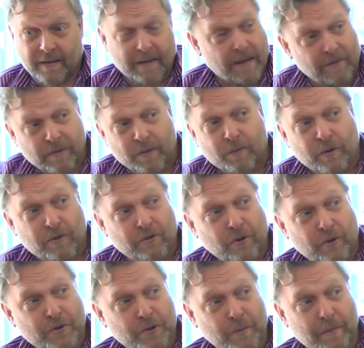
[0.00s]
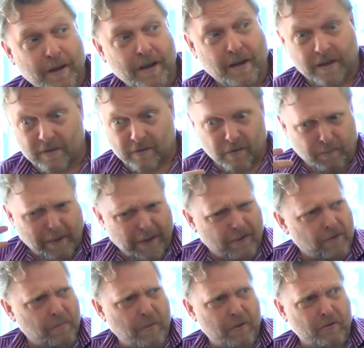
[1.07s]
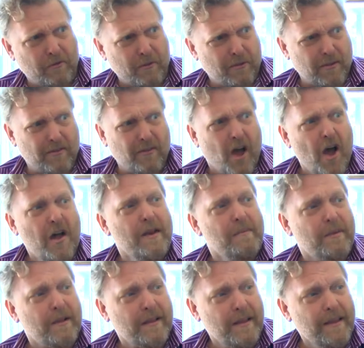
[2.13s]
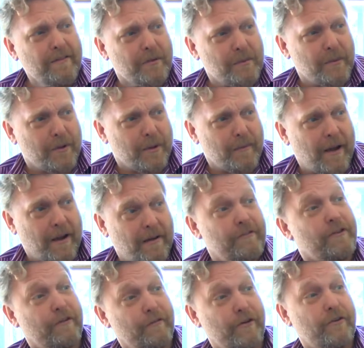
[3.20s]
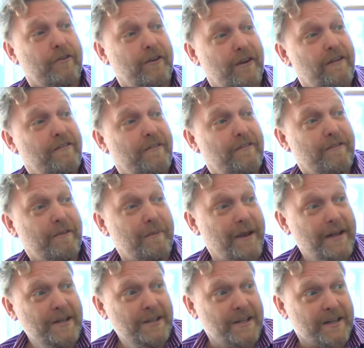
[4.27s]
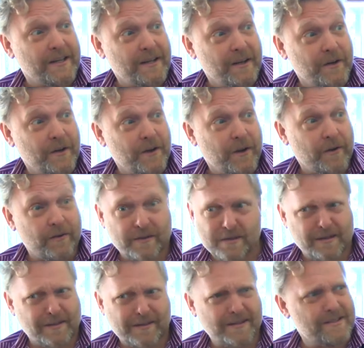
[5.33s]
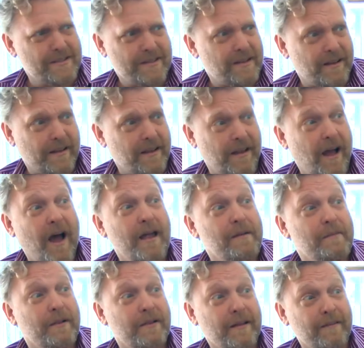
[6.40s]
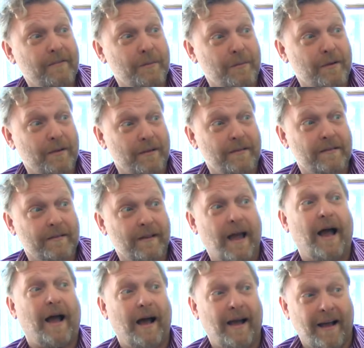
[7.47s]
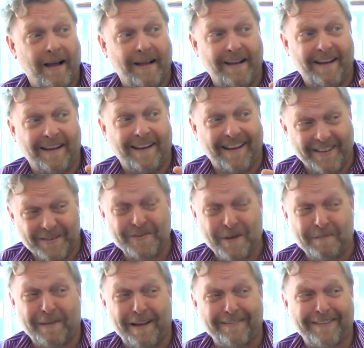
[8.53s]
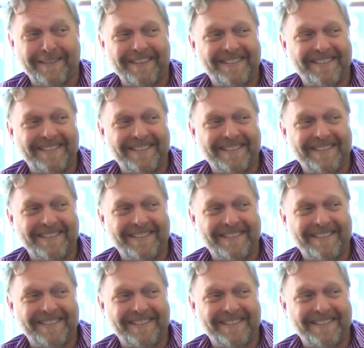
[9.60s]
Even with social media, to be exposed with this unbelievable amount of diversity of information, you know, it's, it's unbelievable on some level,